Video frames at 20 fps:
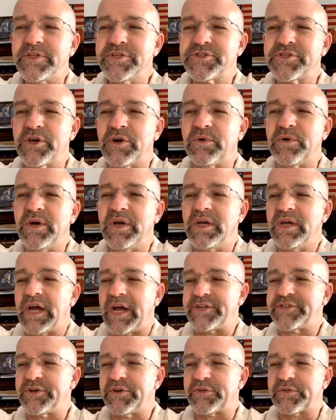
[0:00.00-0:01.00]
So
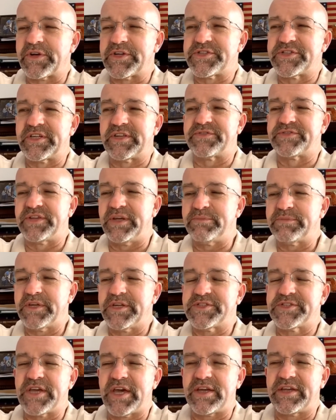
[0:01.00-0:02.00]
I told her, I said, if something
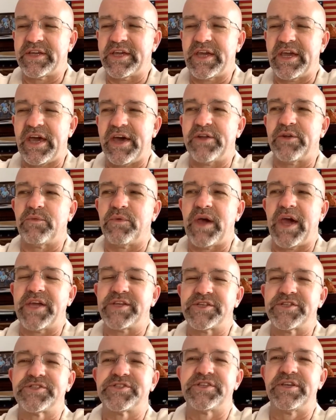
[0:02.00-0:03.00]
gets out of
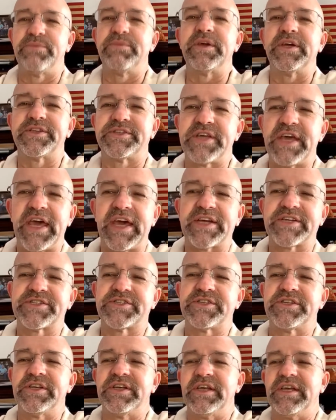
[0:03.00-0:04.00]
whack, just send me a
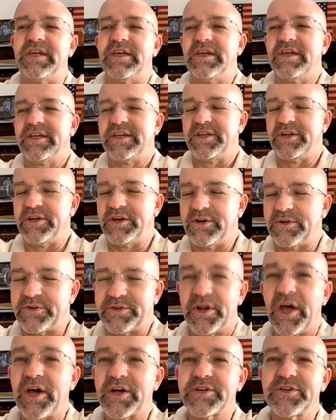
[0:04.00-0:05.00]
text, you know,
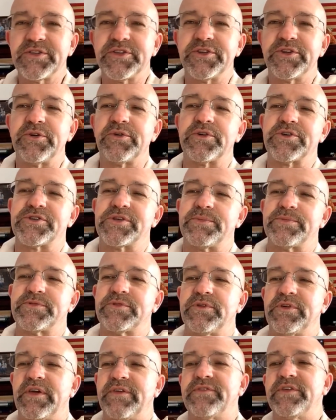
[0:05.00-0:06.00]
or knock on the door or something.
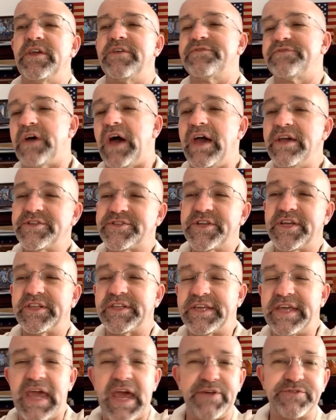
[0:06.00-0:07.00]
So if I
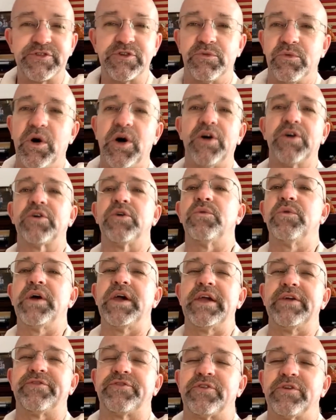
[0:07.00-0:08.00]
suddenly have to walk
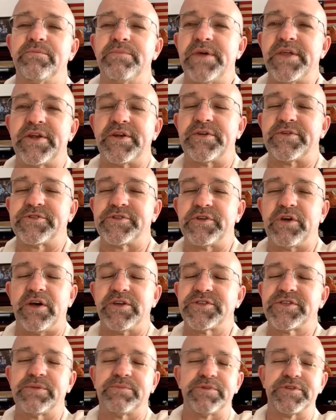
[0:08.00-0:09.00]
away for a minute or two,
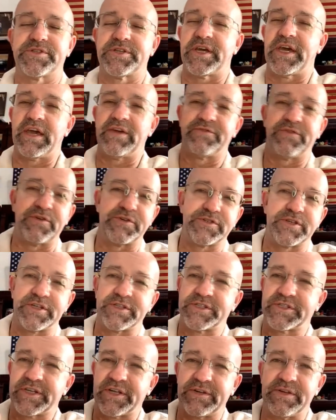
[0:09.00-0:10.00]
I'll simply say, hey folks, I
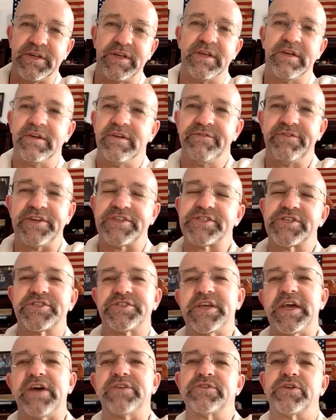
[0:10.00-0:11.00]
just got to fix a
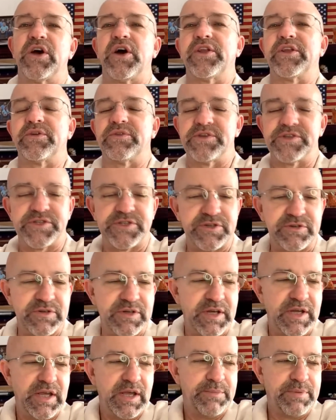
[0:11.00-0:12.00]
sound and audio issue.
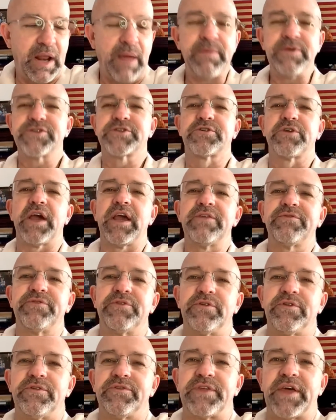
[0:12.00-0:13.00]
But I'm just
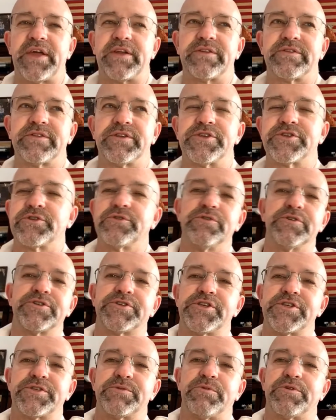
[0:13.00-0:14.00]
grateful that the school
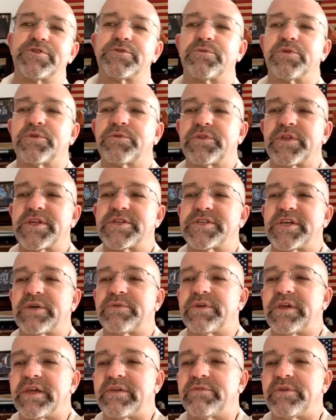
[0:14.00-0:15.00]
system wants to work with us
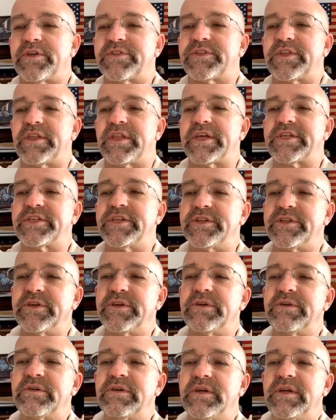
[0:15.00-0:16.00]
like they
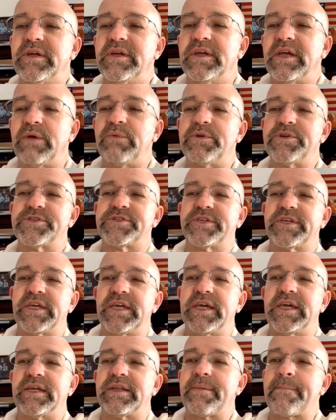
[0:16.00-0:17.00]
do. And once
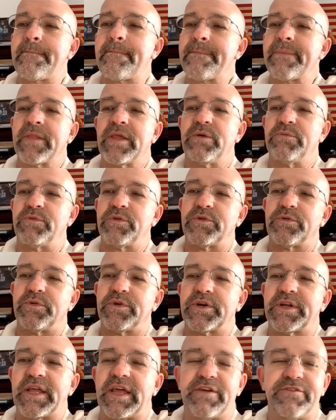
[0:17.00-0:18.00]
again,
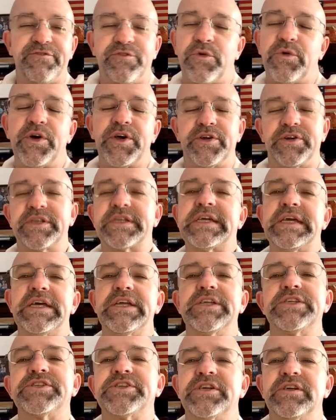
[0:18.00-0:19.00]
we're going to have 400
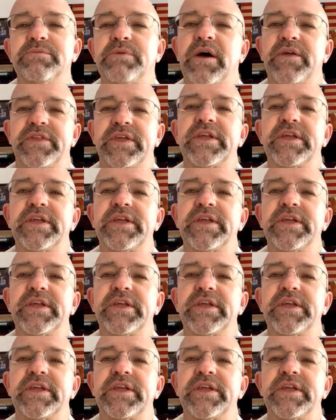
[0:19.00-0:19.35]
kids here by